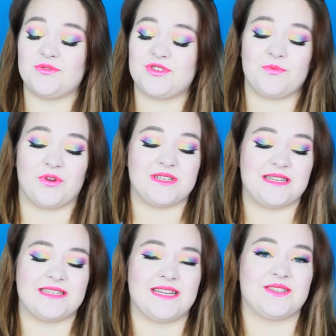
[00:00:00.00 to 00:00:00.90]
Super
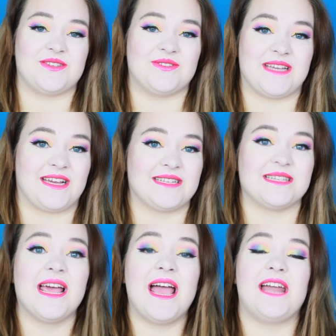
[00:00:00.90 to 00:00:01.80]
easy, takes 2
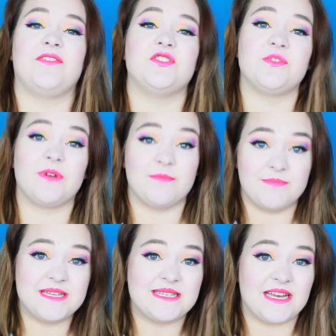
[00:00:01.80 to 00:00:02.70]
seconds. And if you don't want to
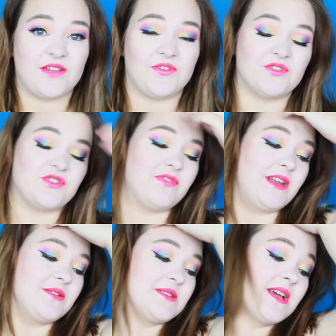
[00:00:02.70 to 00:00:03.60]
miss any future
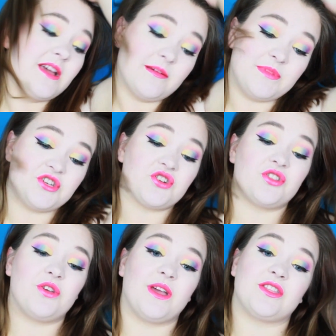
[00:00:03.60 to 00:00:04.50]
videos, be
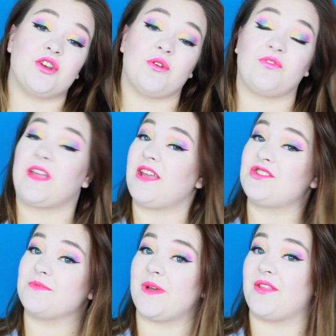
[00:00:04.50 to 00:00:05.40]
sure that you hit the
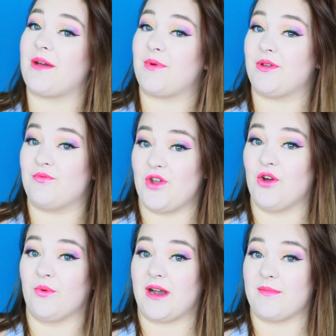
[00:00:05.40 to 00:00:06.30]
notification bell, that way you
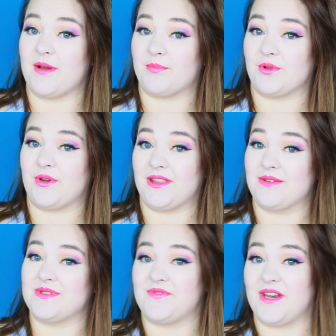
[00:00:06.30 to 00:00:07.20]
know when I'm uploading
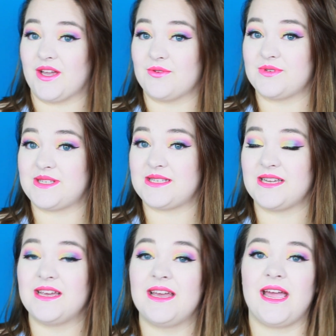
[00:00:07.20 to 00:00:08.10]
those
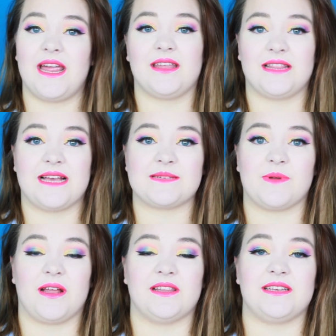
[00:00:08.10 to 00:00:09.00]
videos. And last
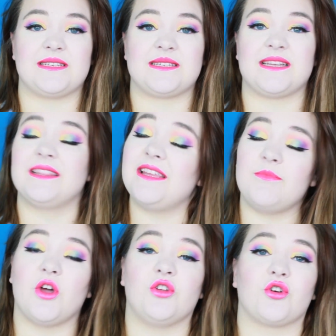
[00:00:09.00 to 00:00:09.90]
but not least, leave
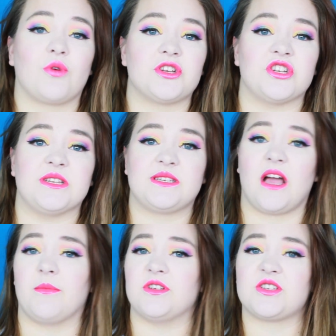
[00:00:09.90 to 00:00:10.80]
me all your questions,
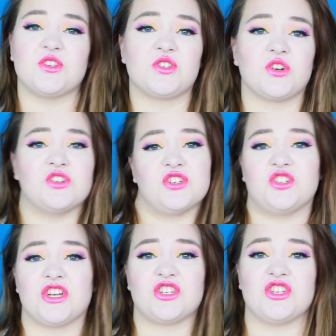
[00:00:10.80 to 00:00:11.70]
comments, concerns,
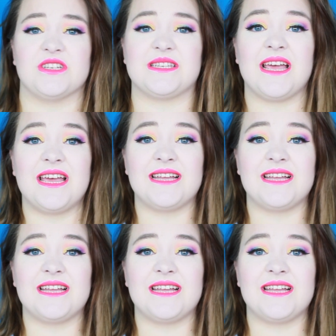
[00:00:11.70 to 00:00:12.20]
suggestions